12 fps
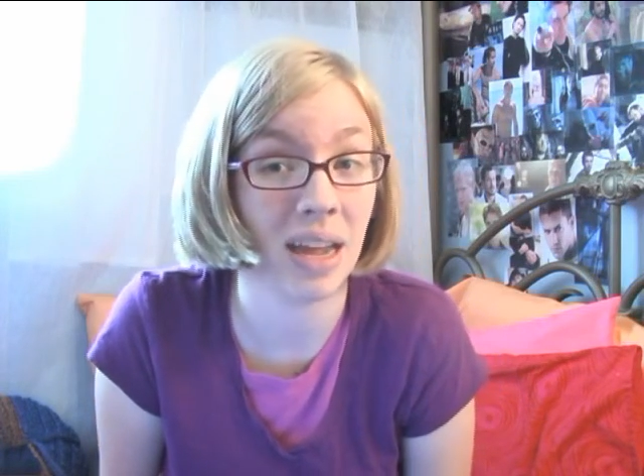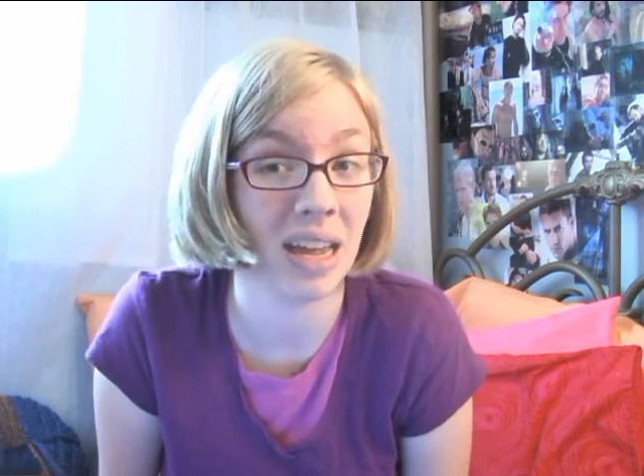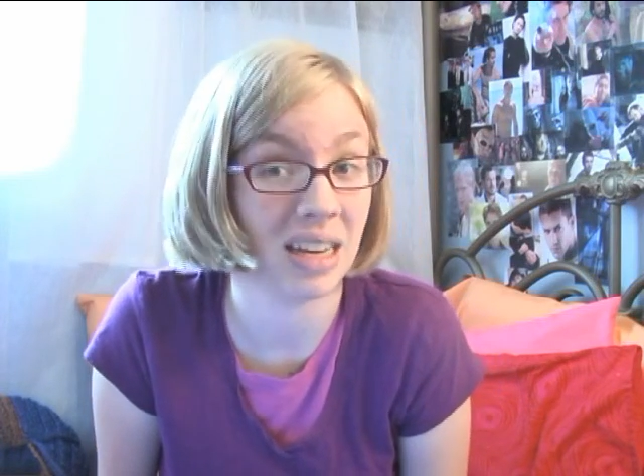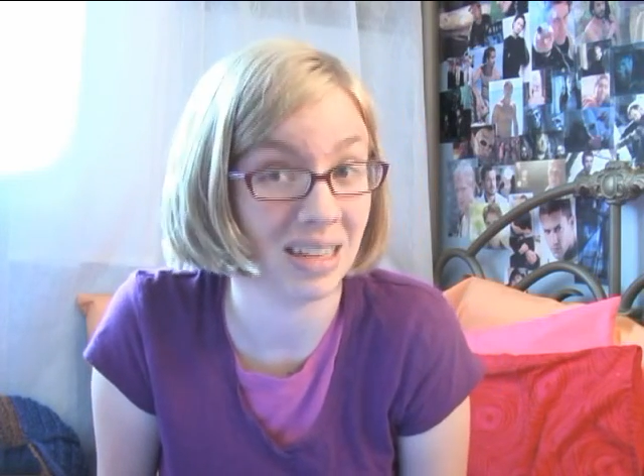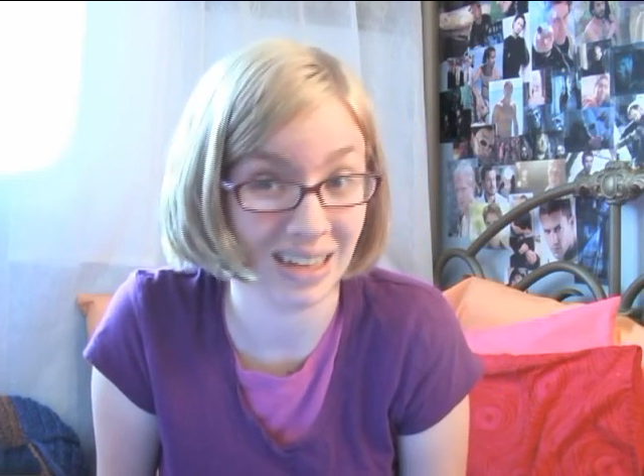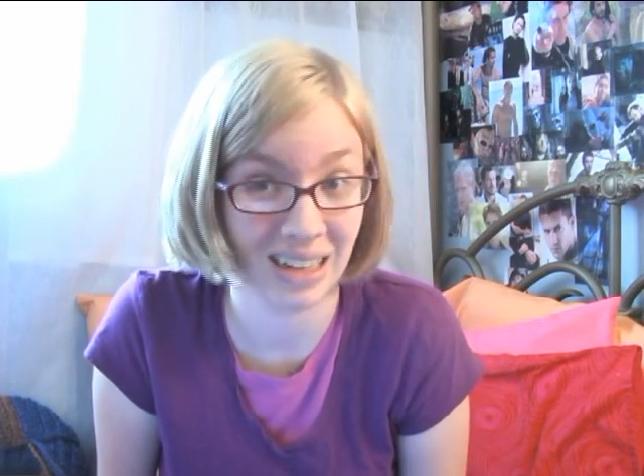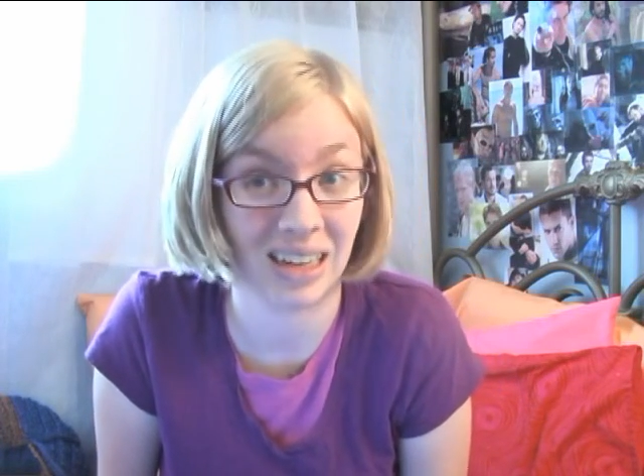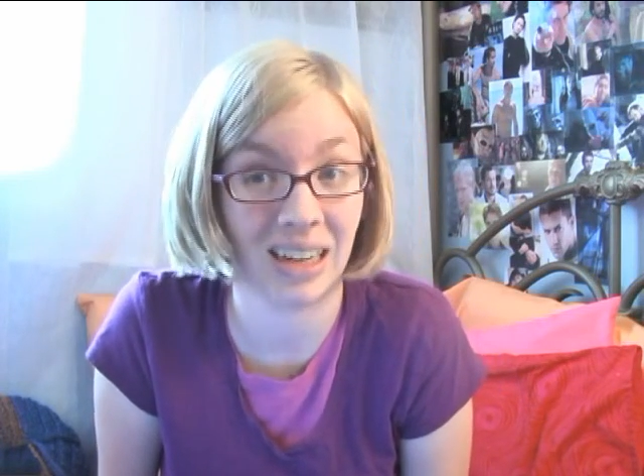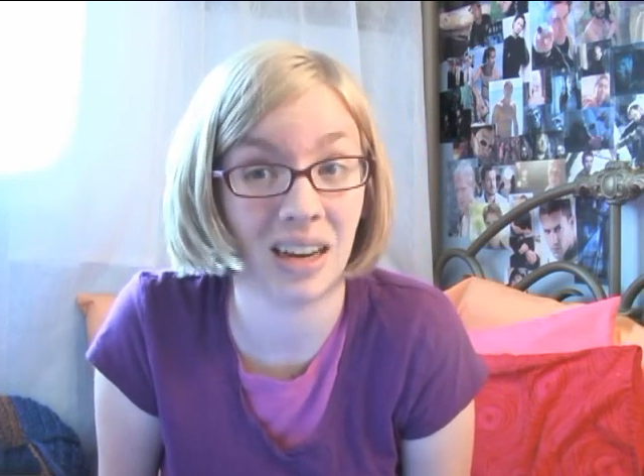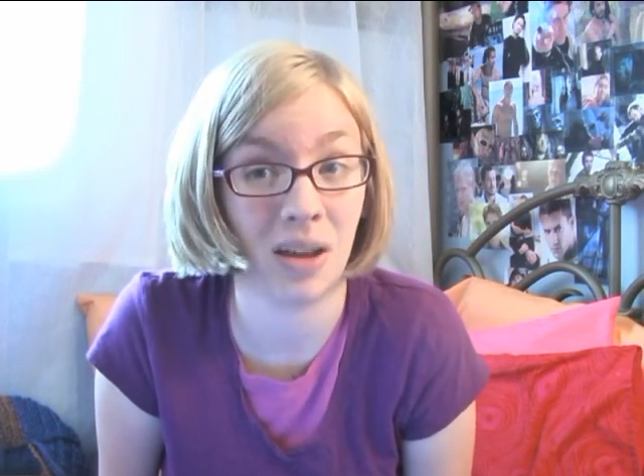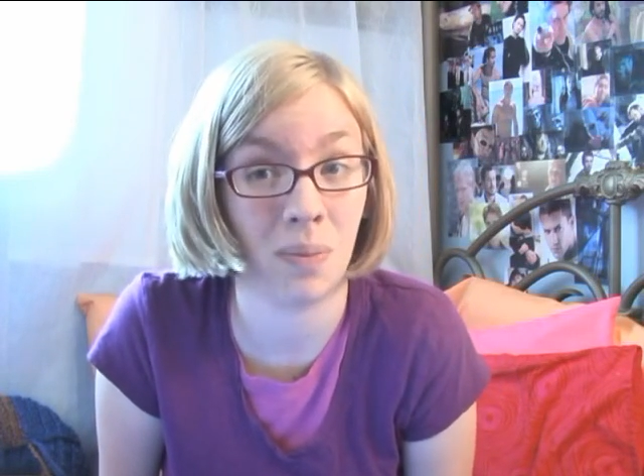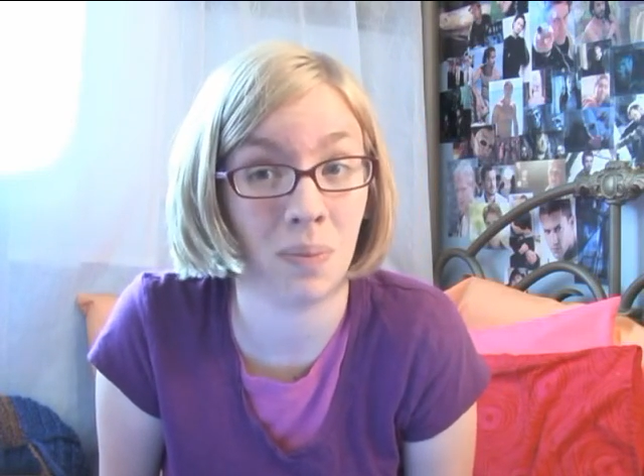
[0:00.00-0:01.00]
and didn't
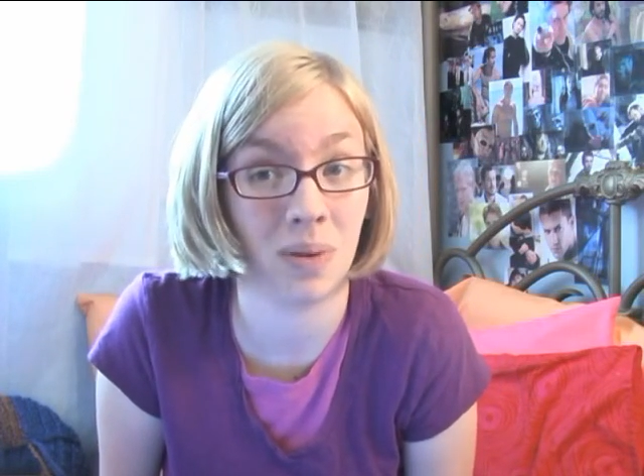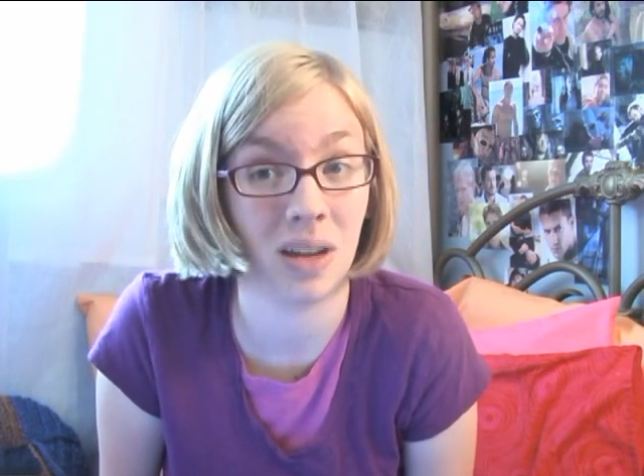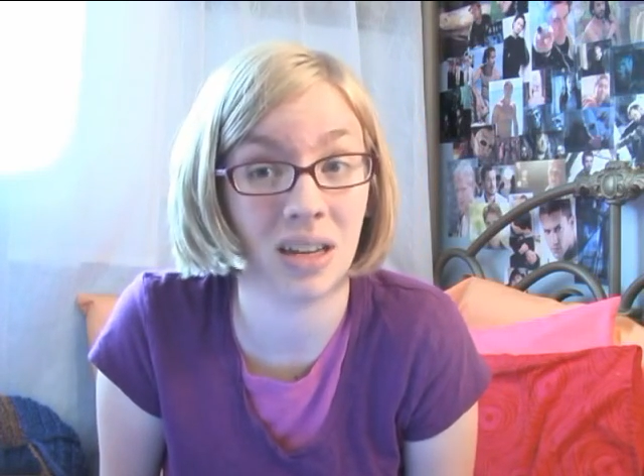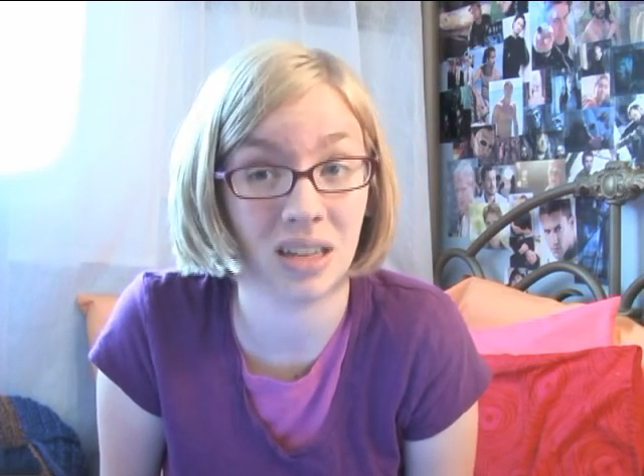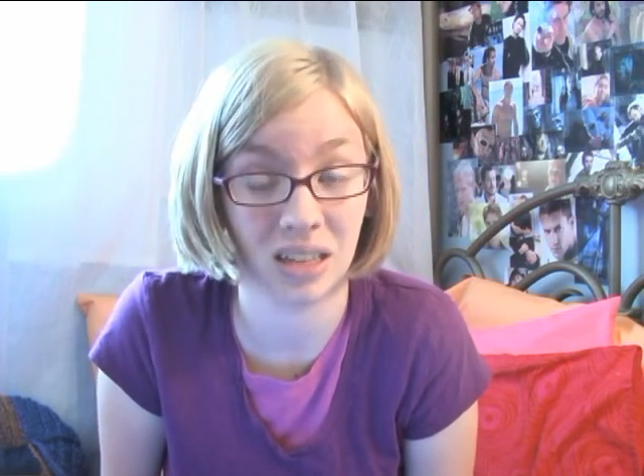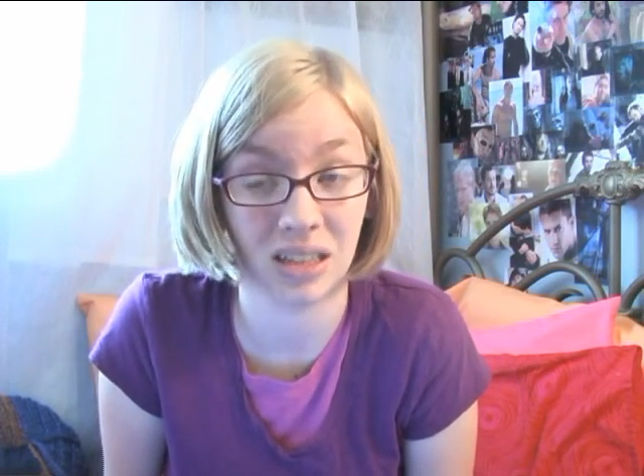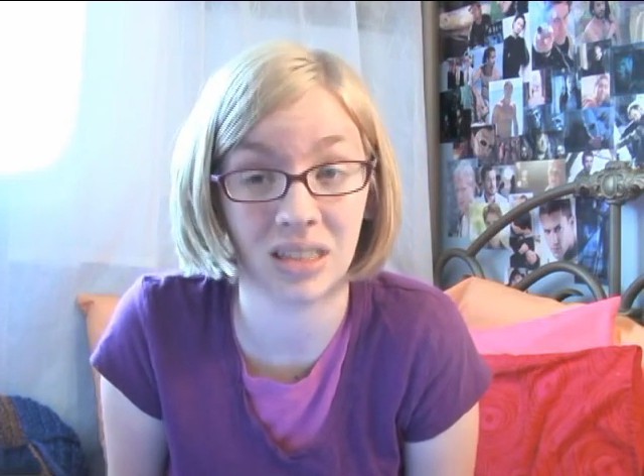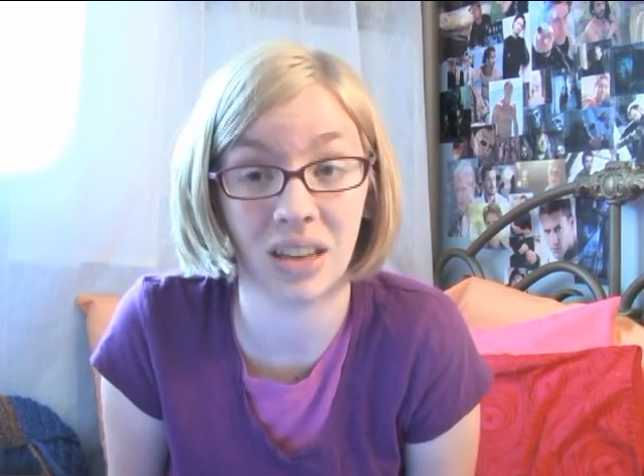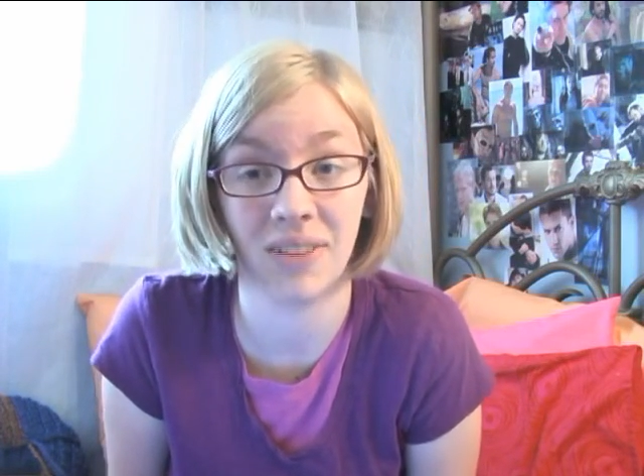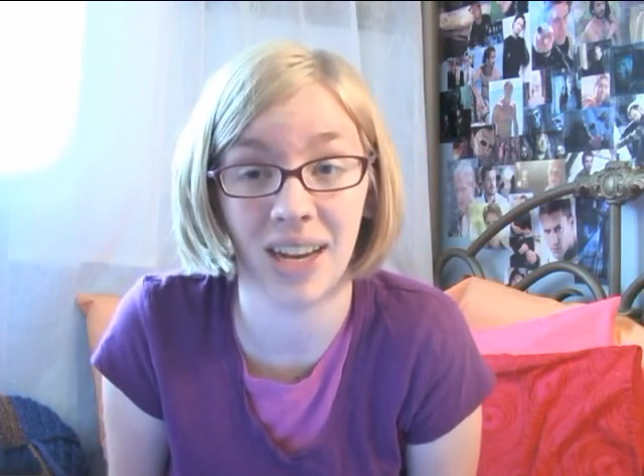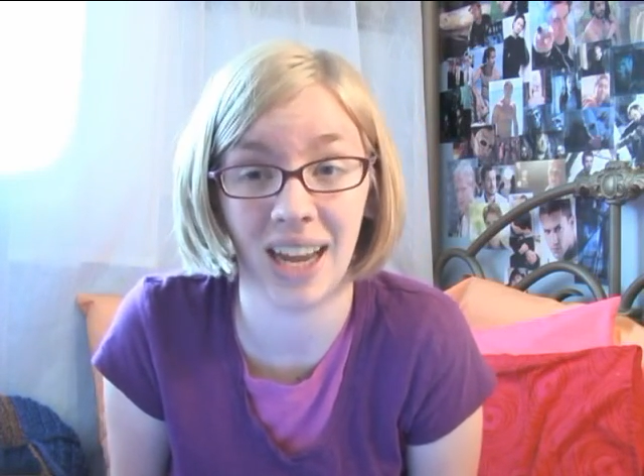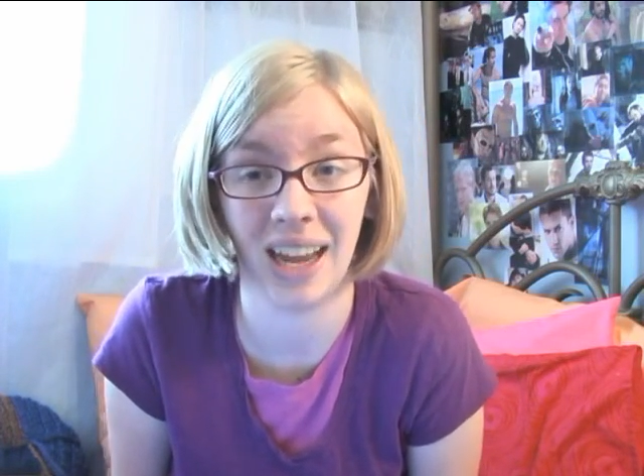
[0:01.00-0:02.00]
get up till
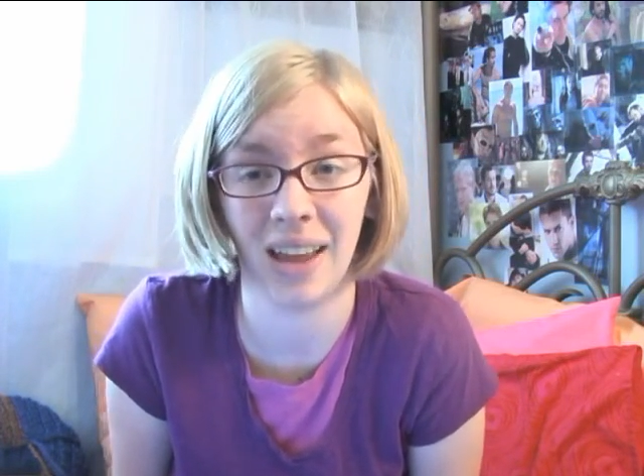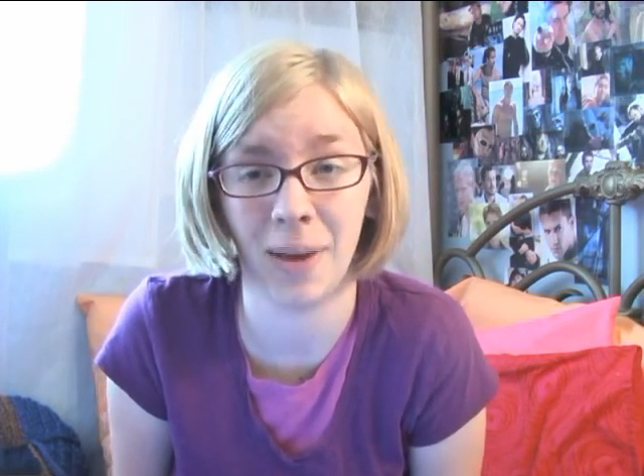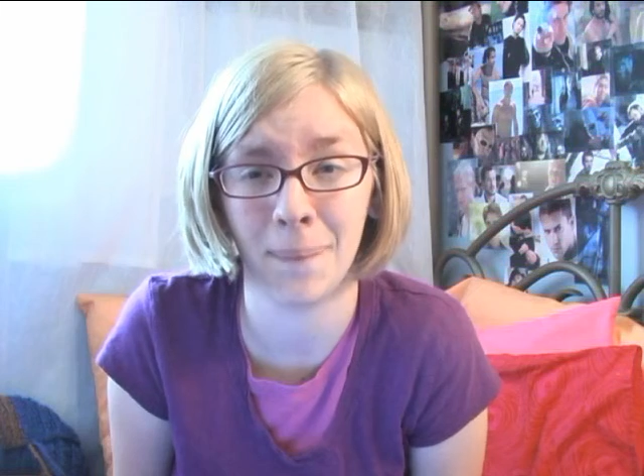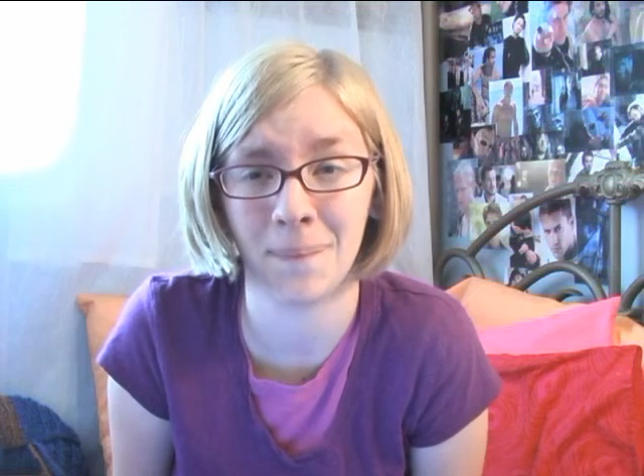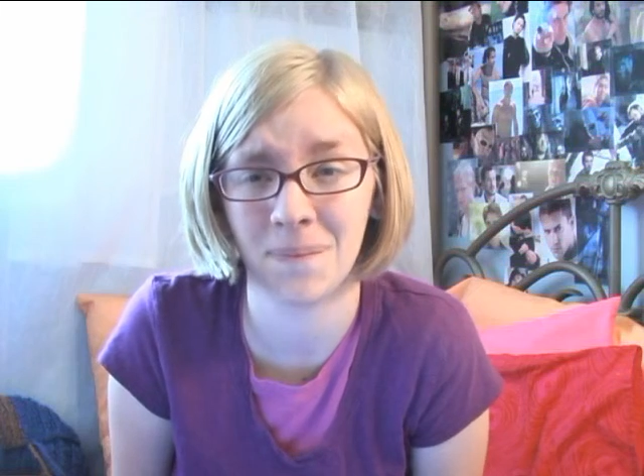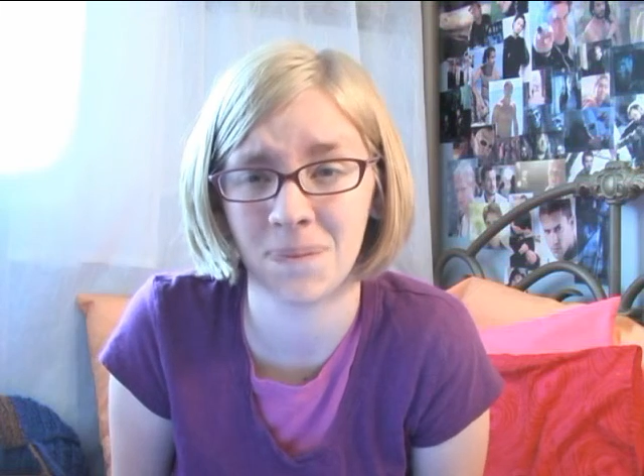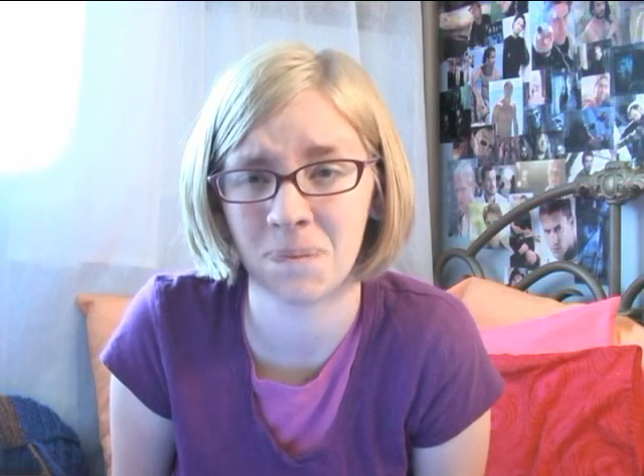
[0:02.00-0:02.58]
7 a.m.